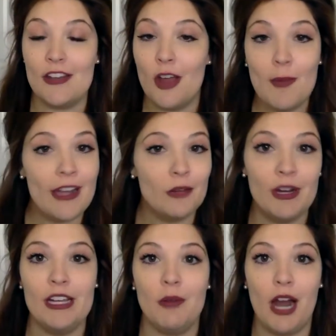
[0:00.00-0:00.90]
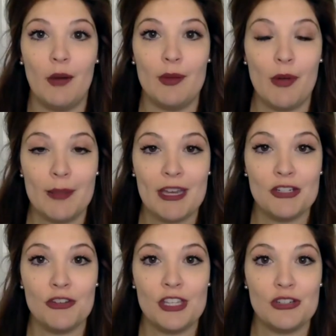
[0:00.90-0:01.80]
no matter where you are, we want to make
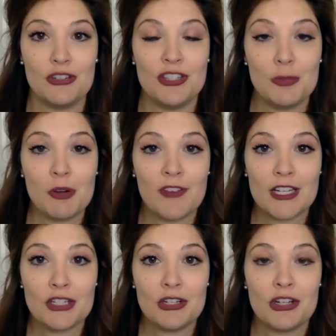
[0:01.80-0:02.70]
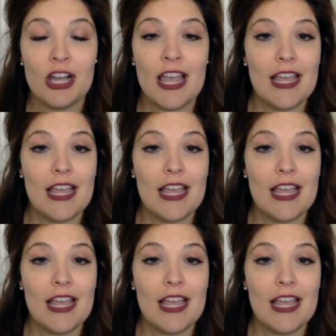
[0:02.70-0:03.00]
sure that you're still professional,